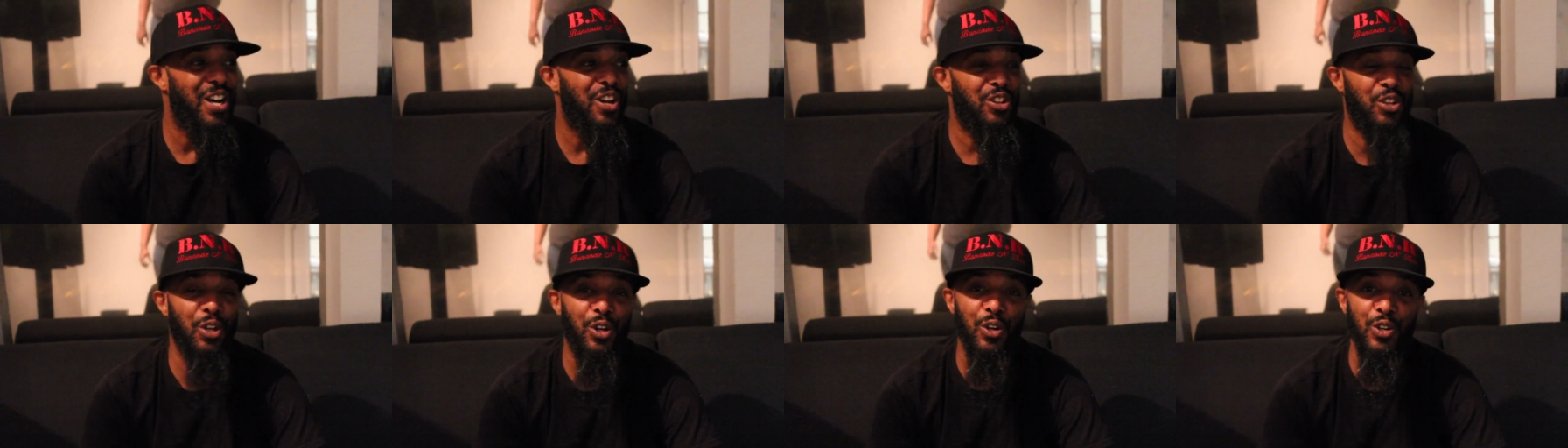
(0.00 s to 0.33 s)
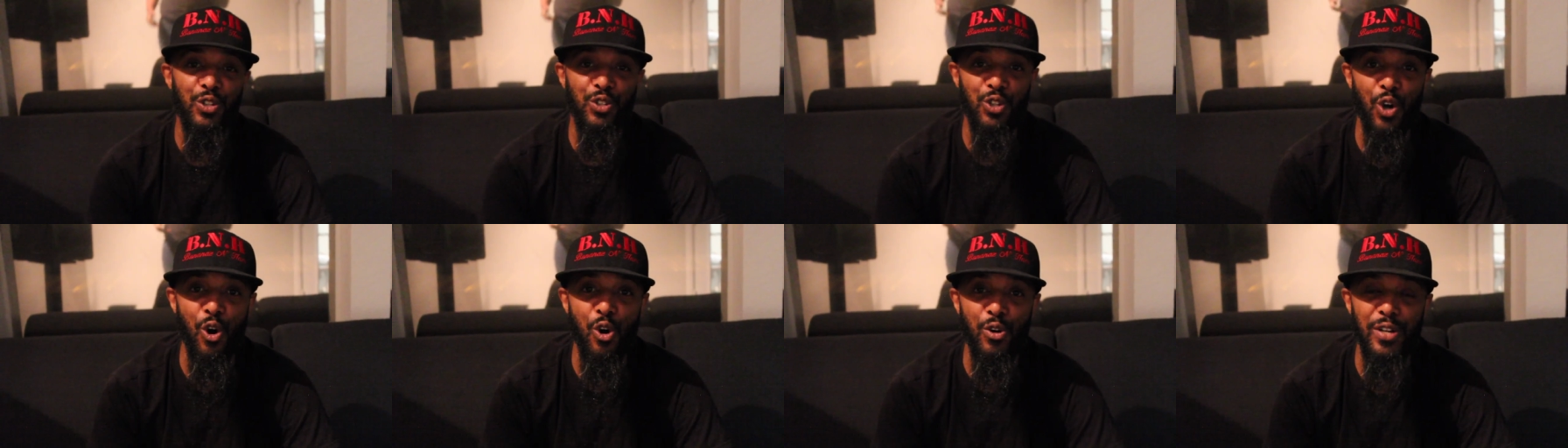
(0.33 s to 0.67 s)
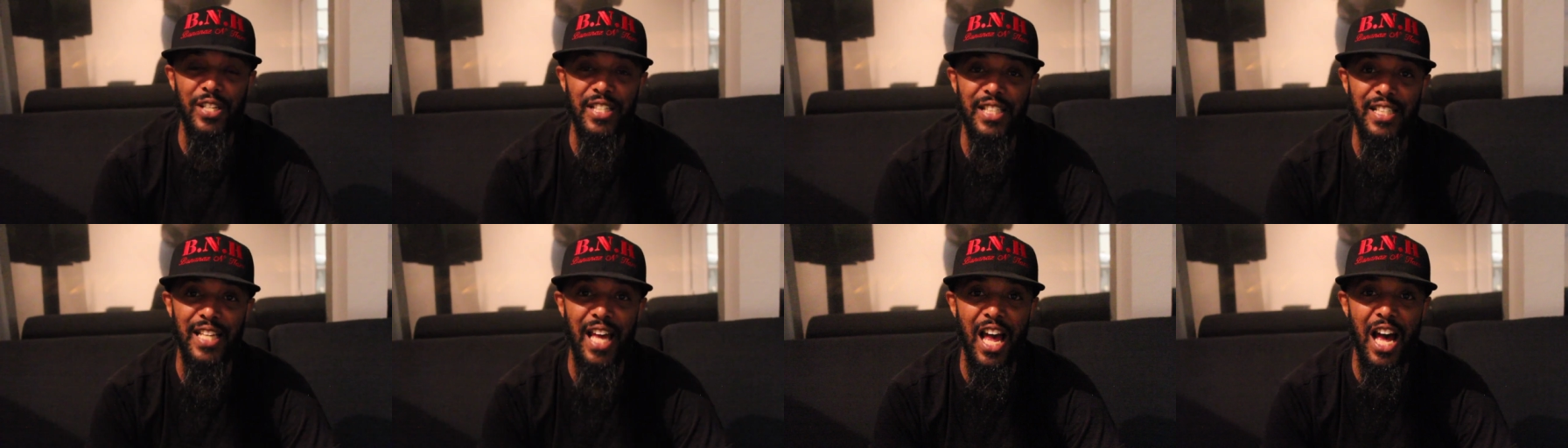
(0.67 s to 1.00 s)
to control
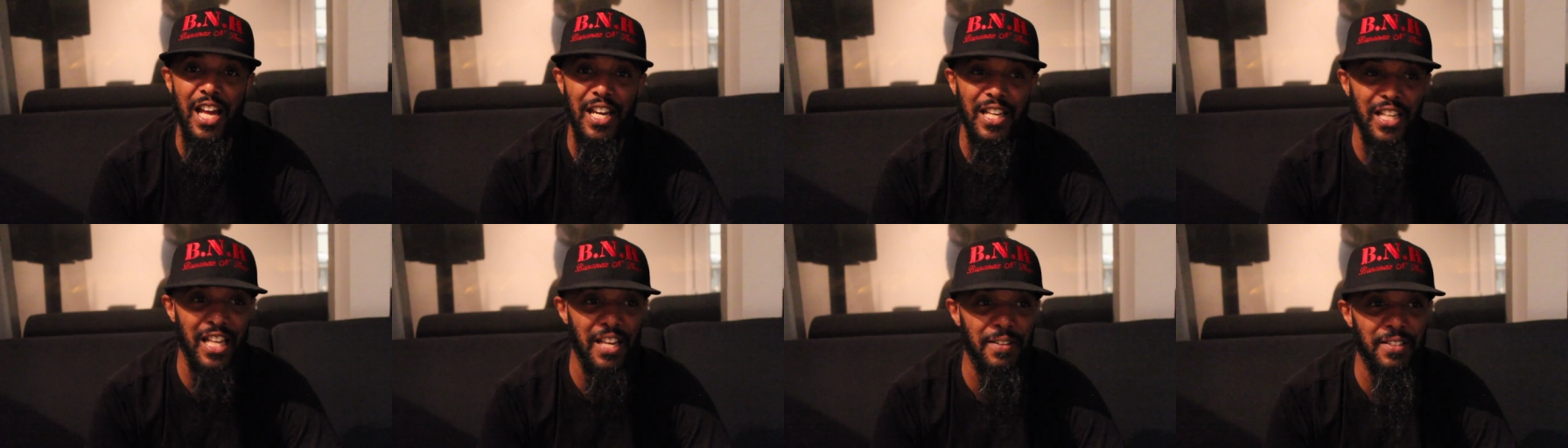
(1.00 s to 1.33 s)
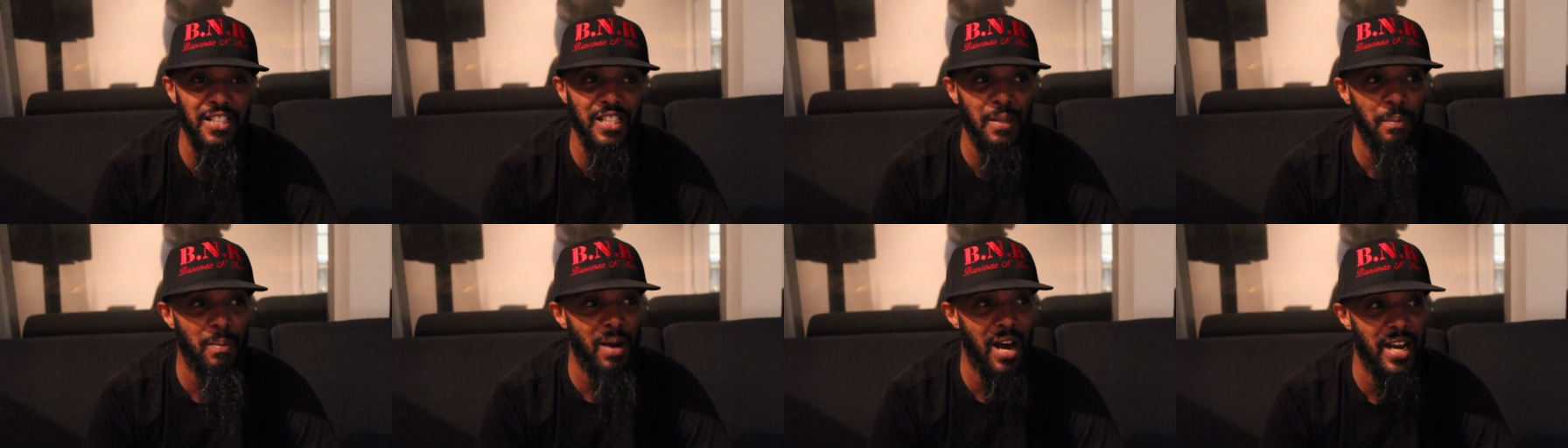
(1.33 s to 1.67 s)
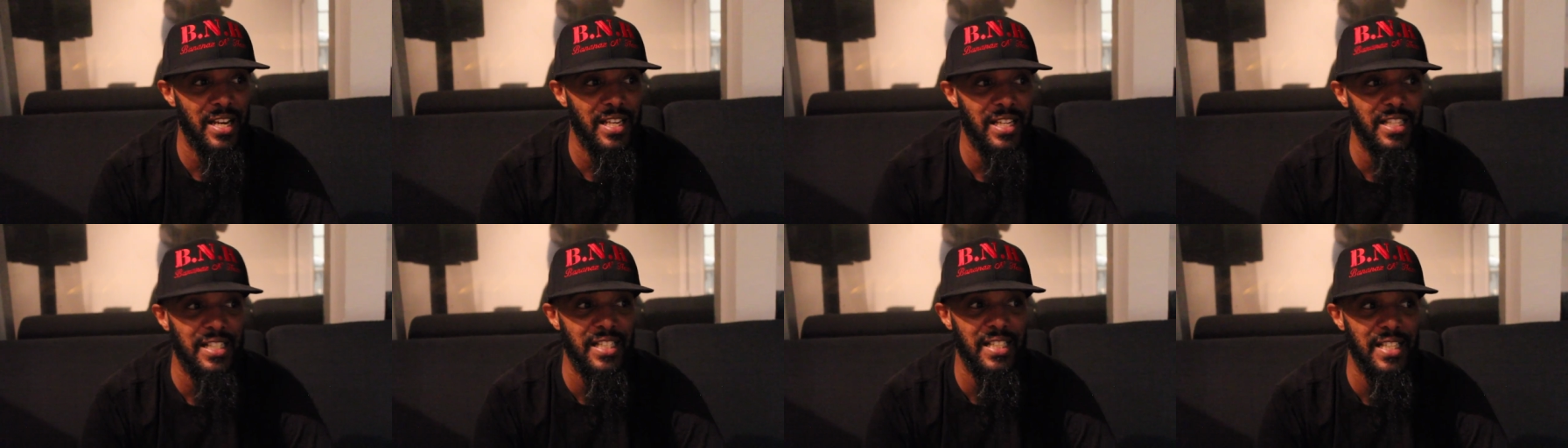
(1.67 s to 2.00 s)
the sound and give
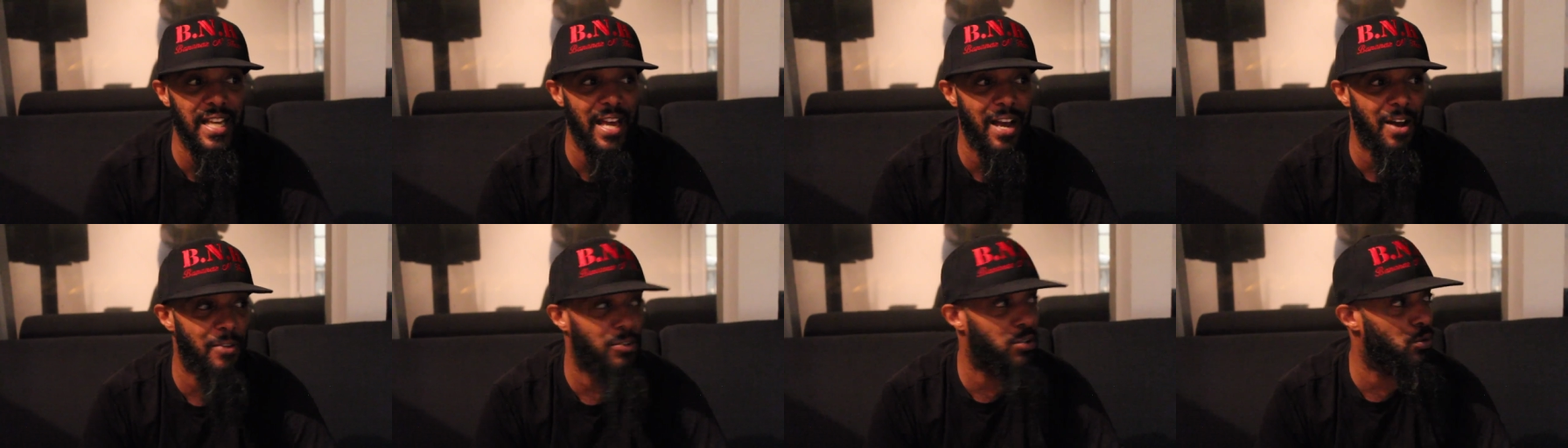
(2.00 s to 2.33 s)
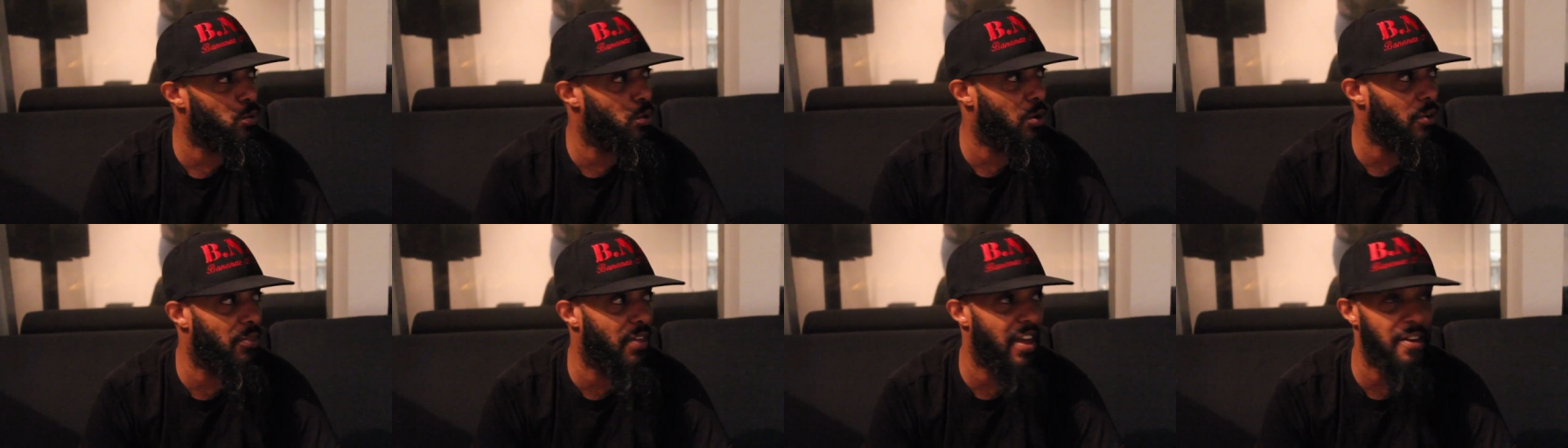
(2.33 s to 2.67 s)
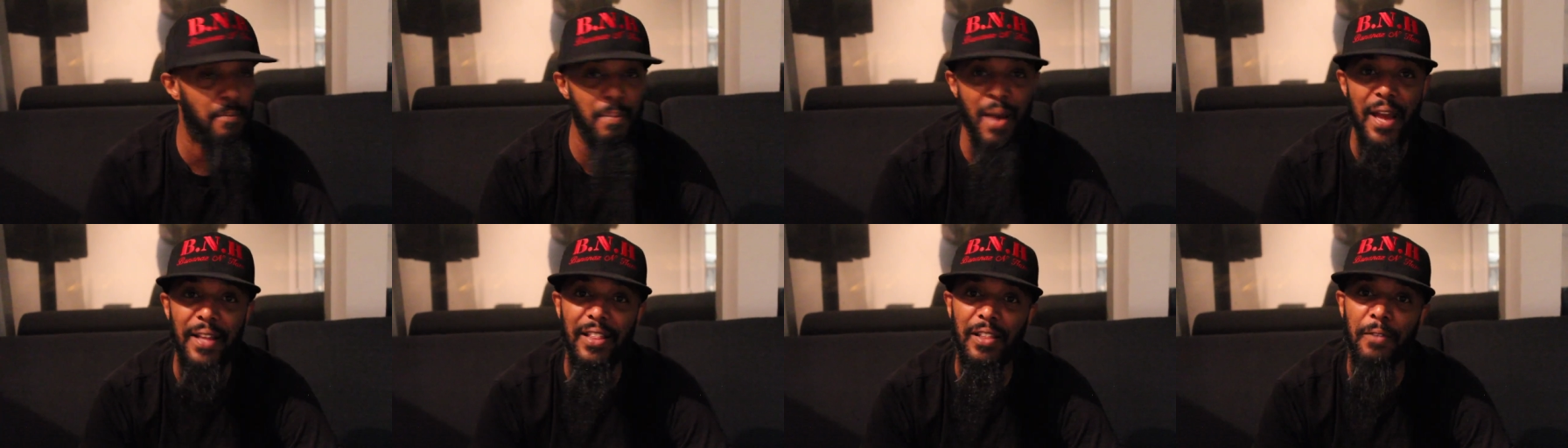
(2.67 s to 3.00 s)
somebody a sound to where
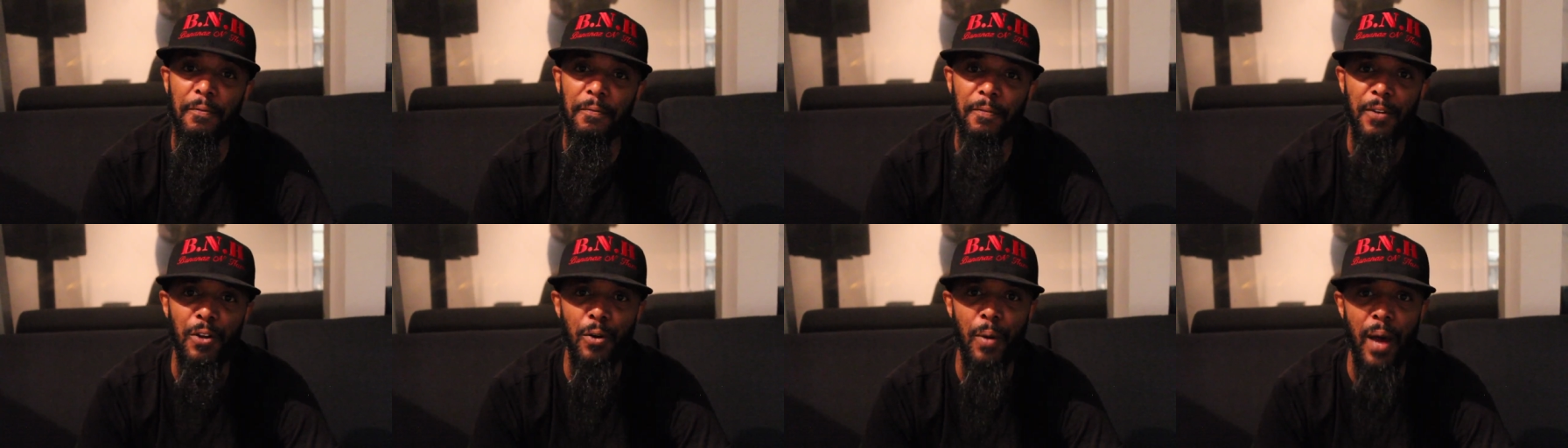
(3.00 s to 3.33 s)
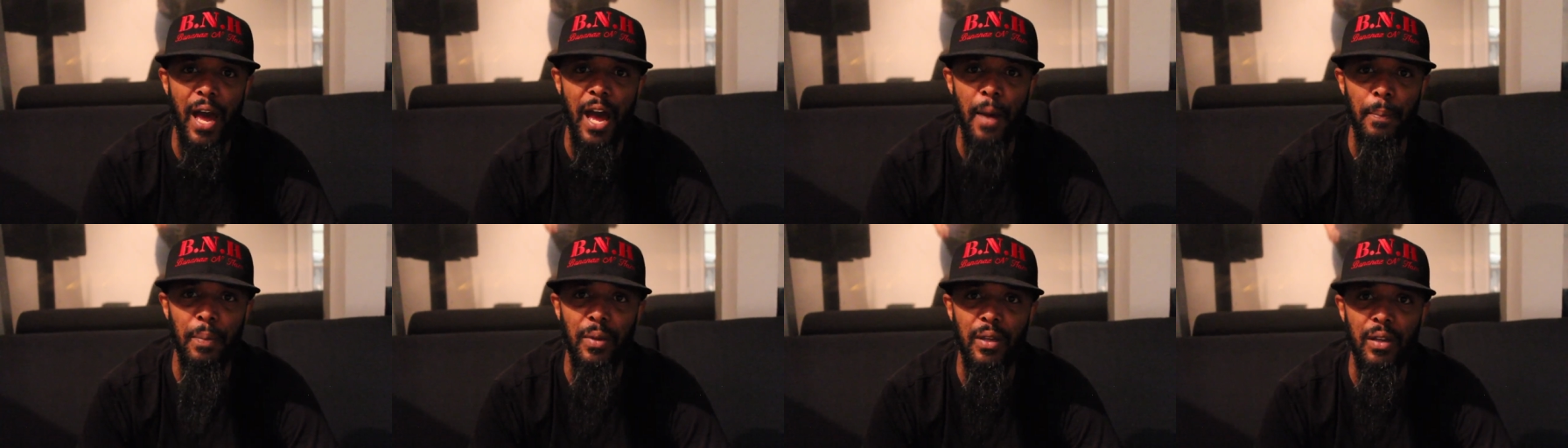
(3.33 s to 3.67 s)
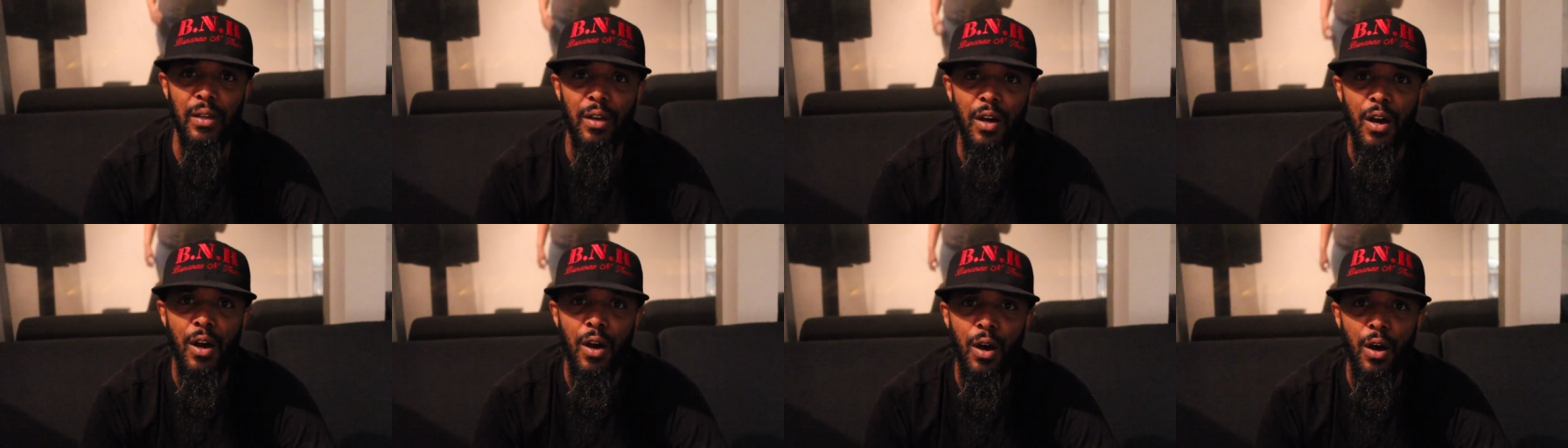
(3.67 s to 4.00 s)
they make them feel happy
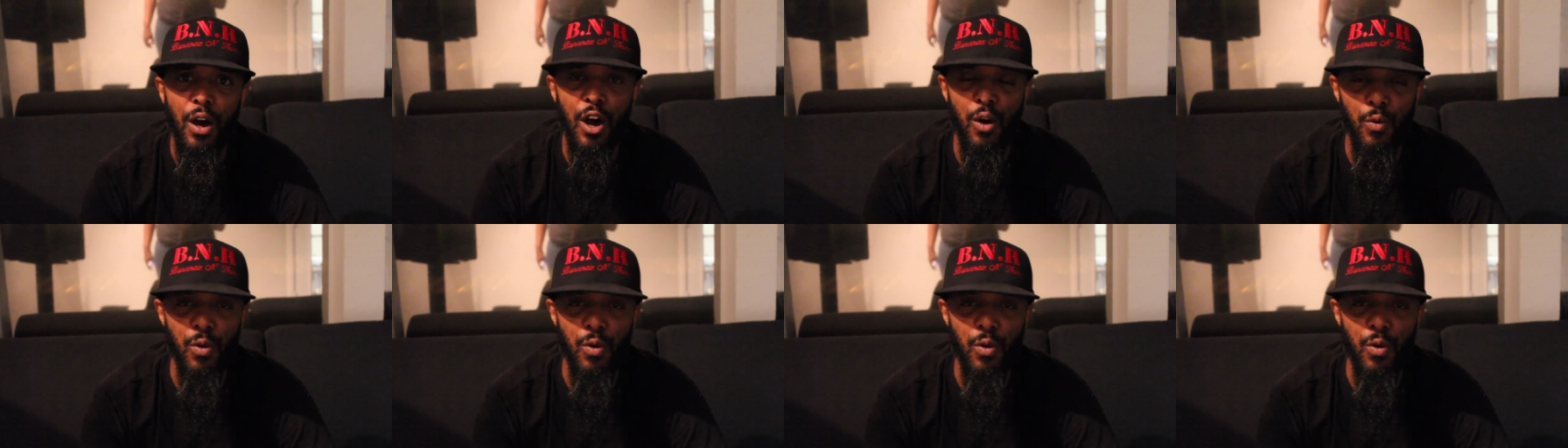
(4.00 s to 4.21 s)
uh -huh.